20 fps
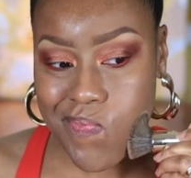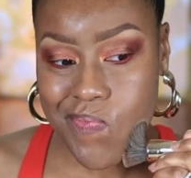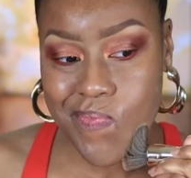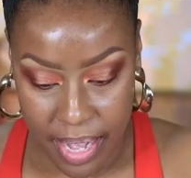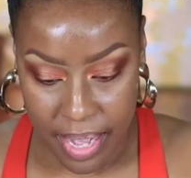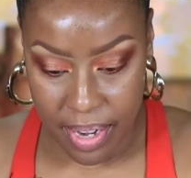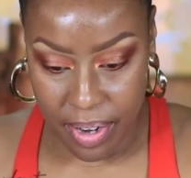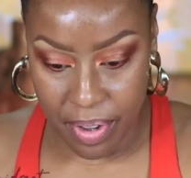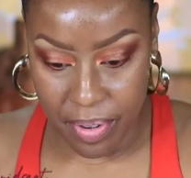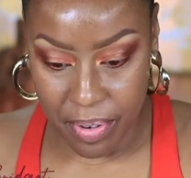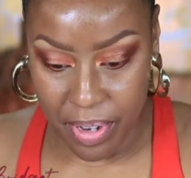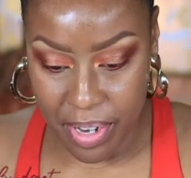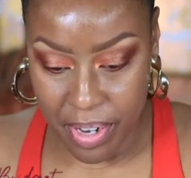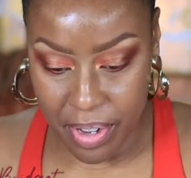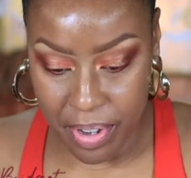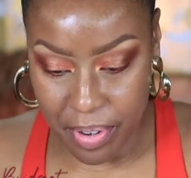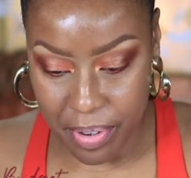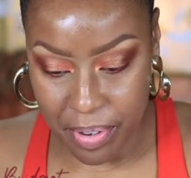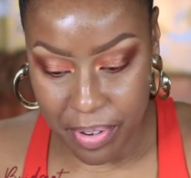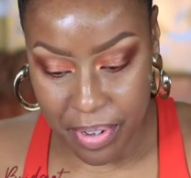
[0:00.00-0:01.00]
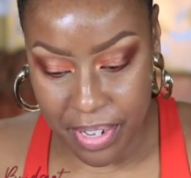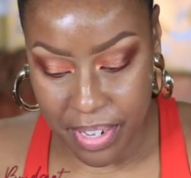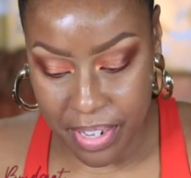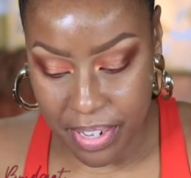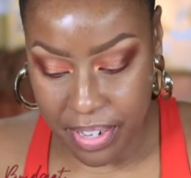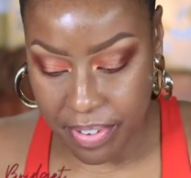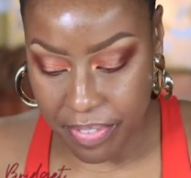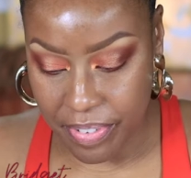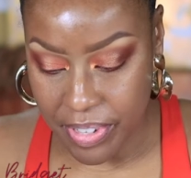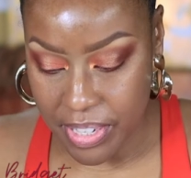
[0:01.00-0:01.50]
I don't know
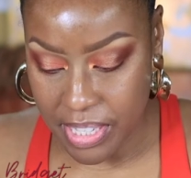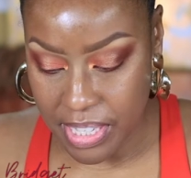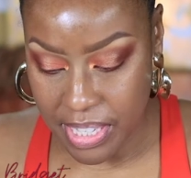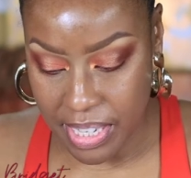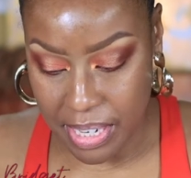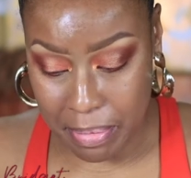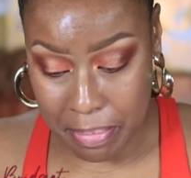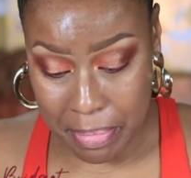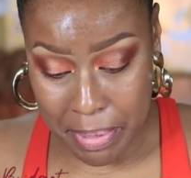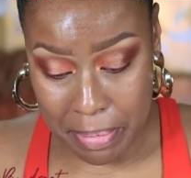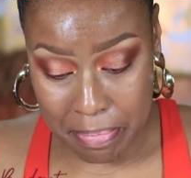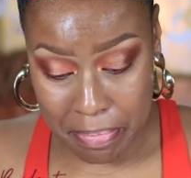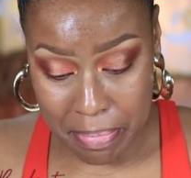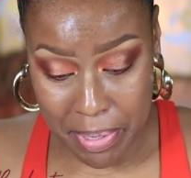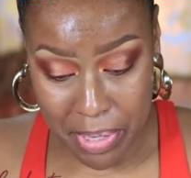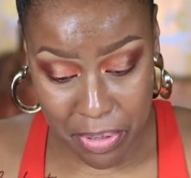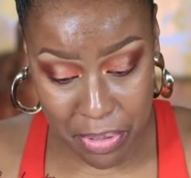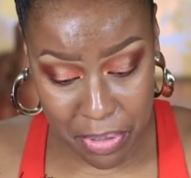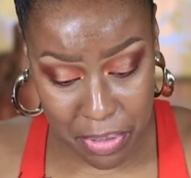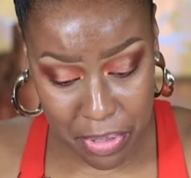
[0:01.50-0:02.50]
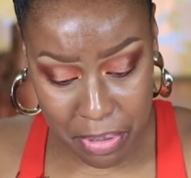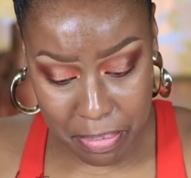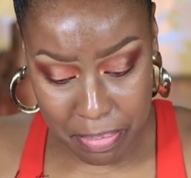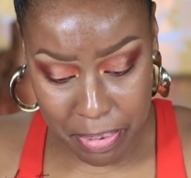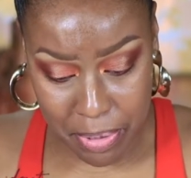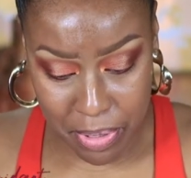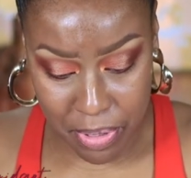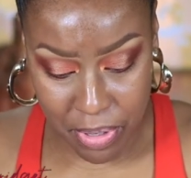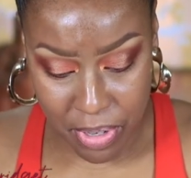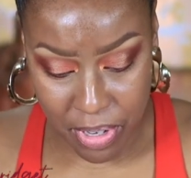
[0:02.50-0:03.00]
if it's going to be
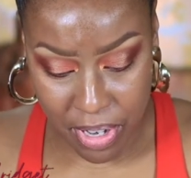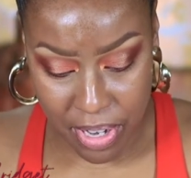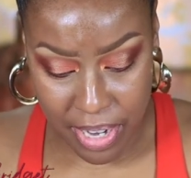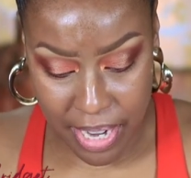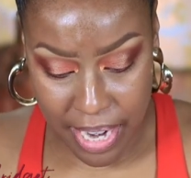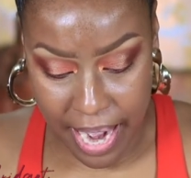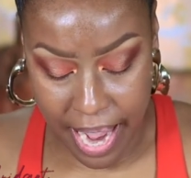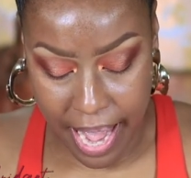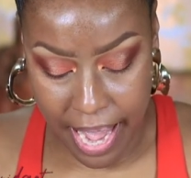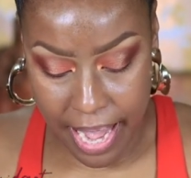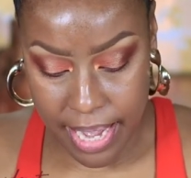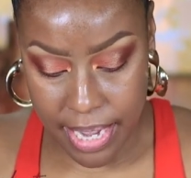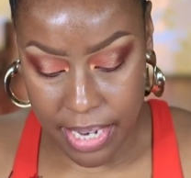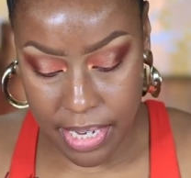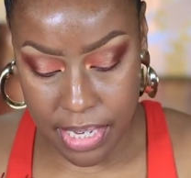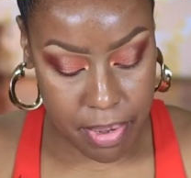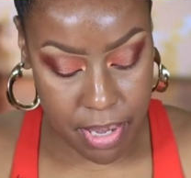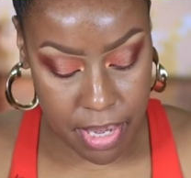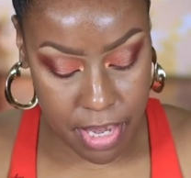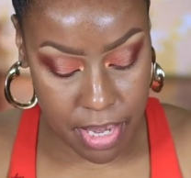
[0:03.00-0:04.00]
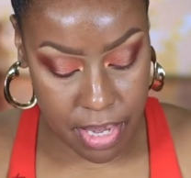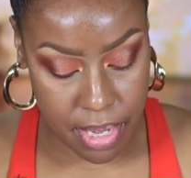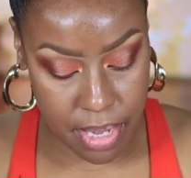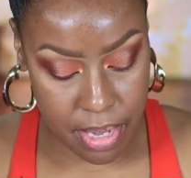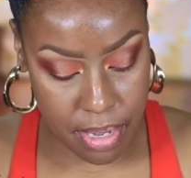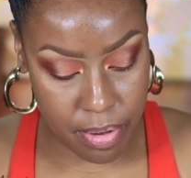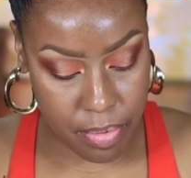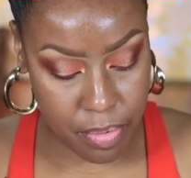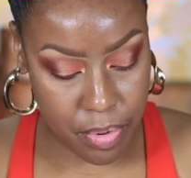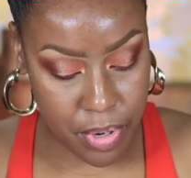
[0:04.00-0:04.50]
buildable or not,
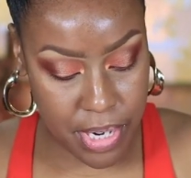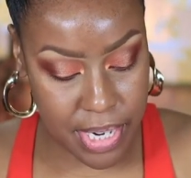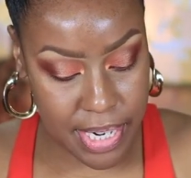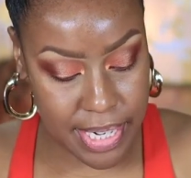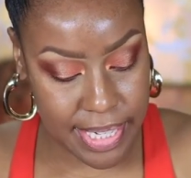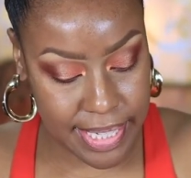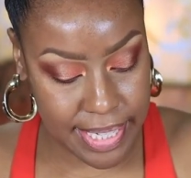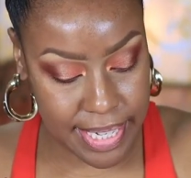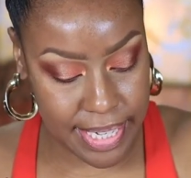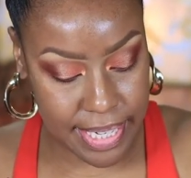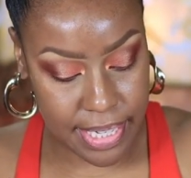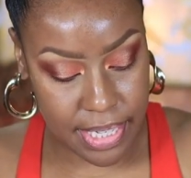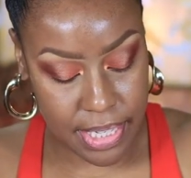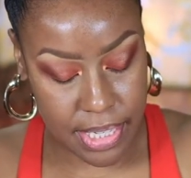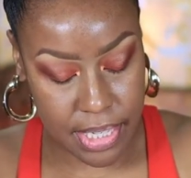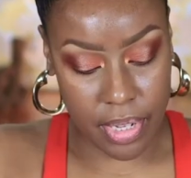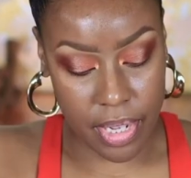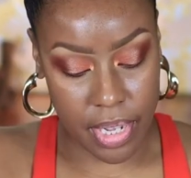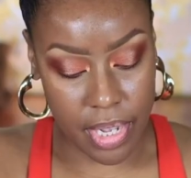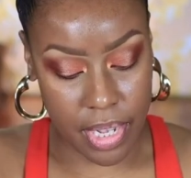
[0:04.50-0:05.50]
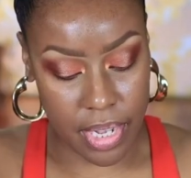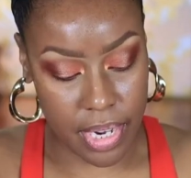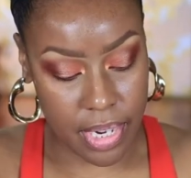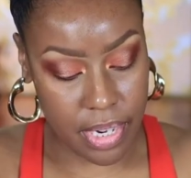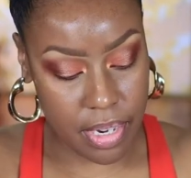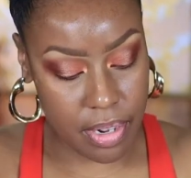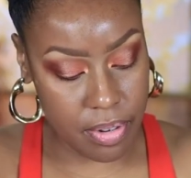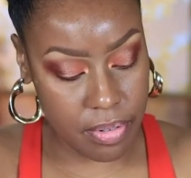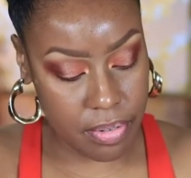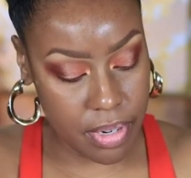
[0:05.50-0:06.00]
but we're going to see. And I
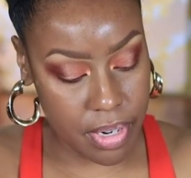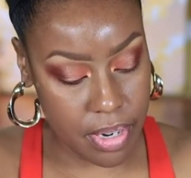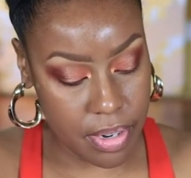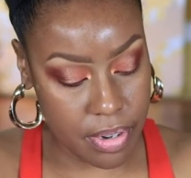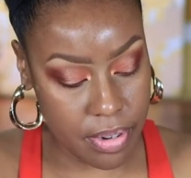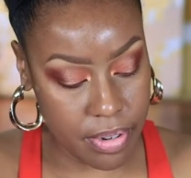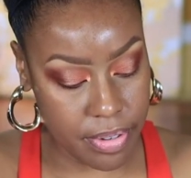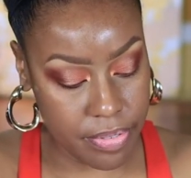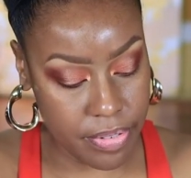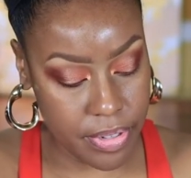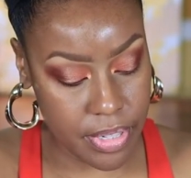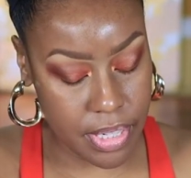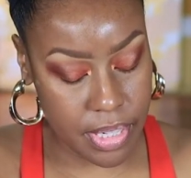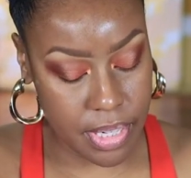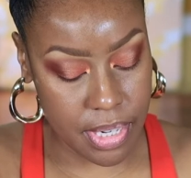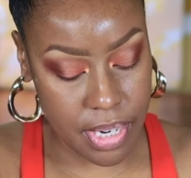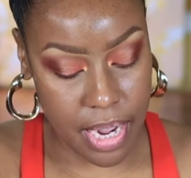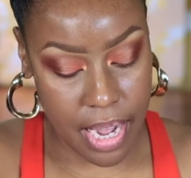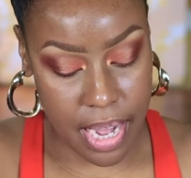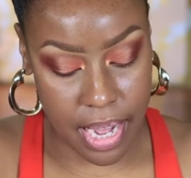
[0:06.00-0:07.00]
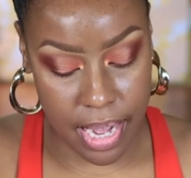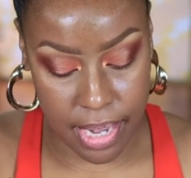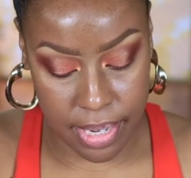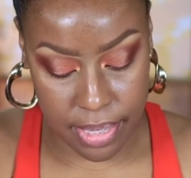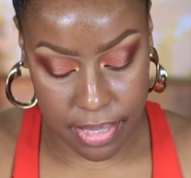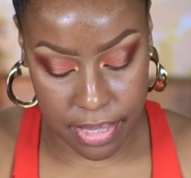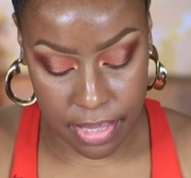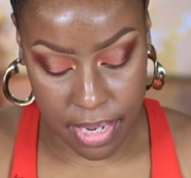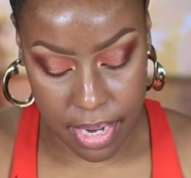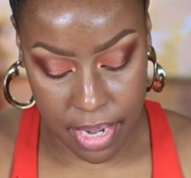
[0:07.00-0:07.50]
don't know if it's going to
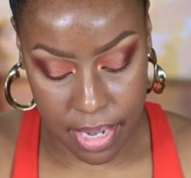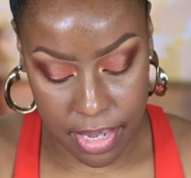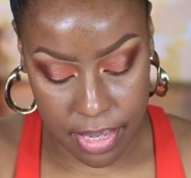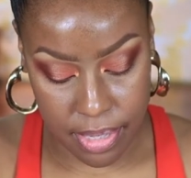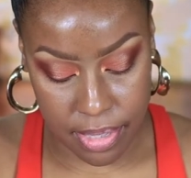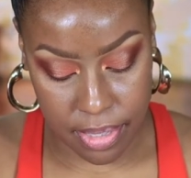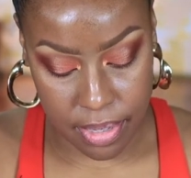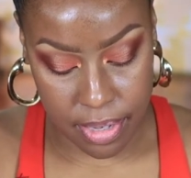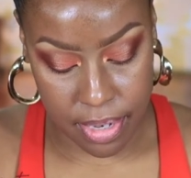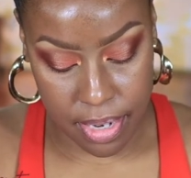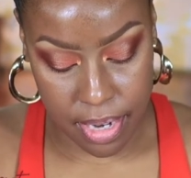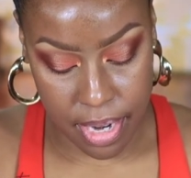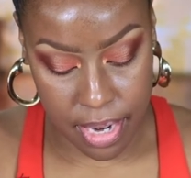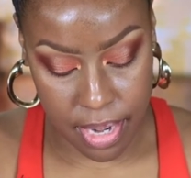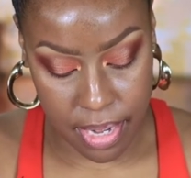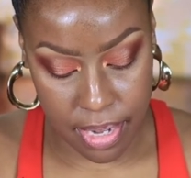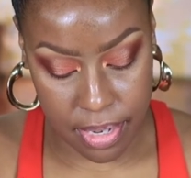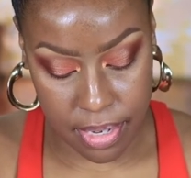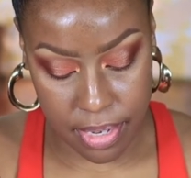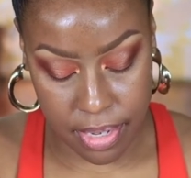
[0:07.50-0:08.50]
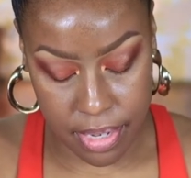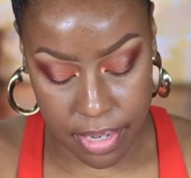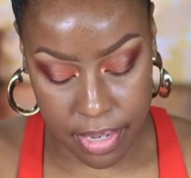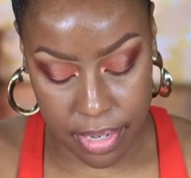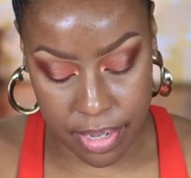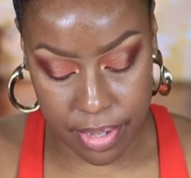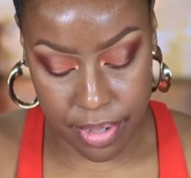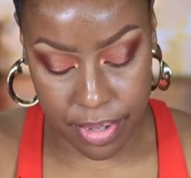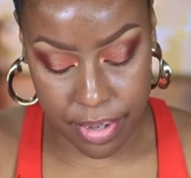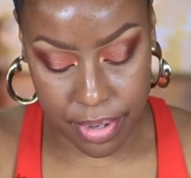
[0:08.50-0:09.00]
oxidize or not
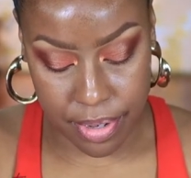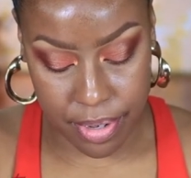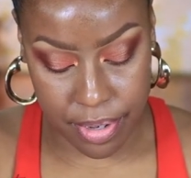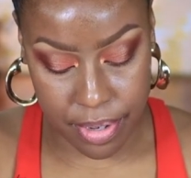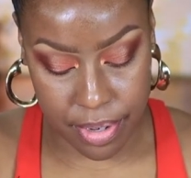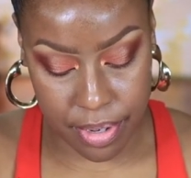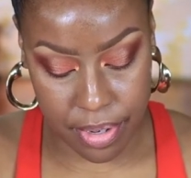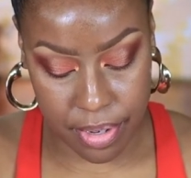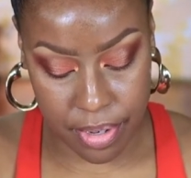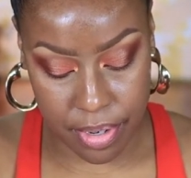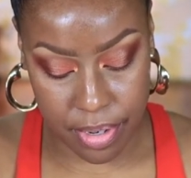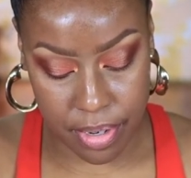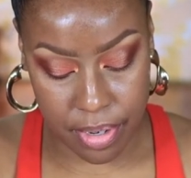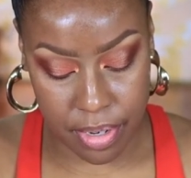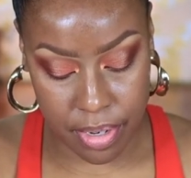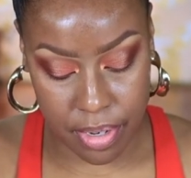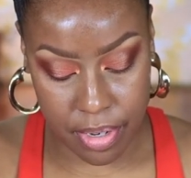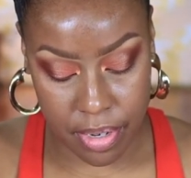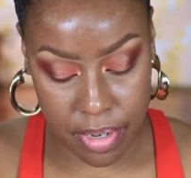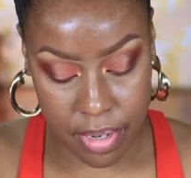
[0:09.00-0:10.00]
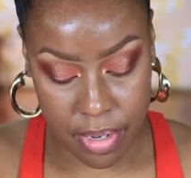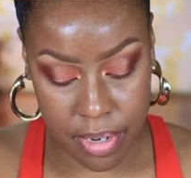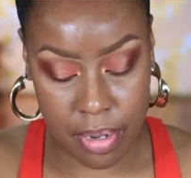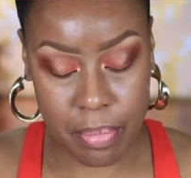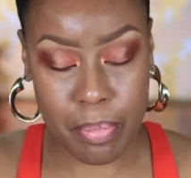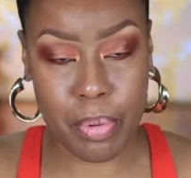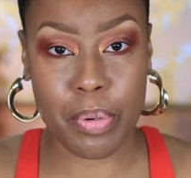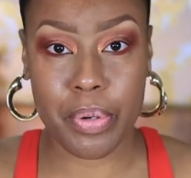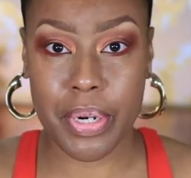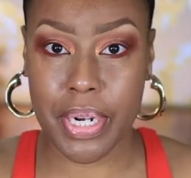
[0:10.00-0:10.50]
either,
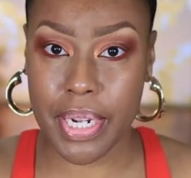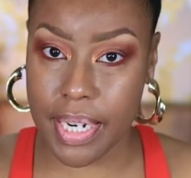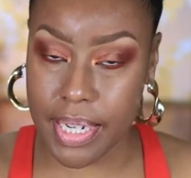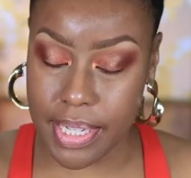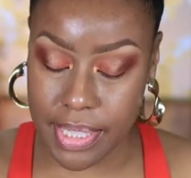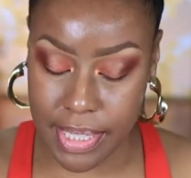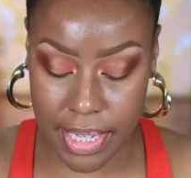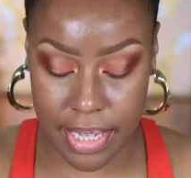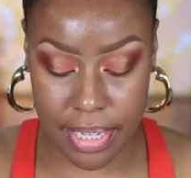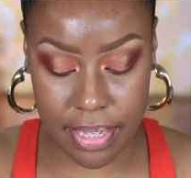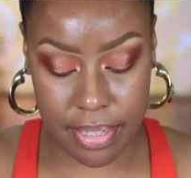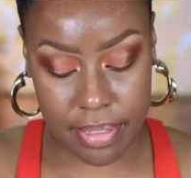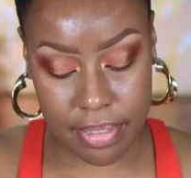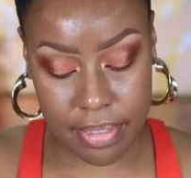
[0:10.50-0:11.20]
but we're going to see.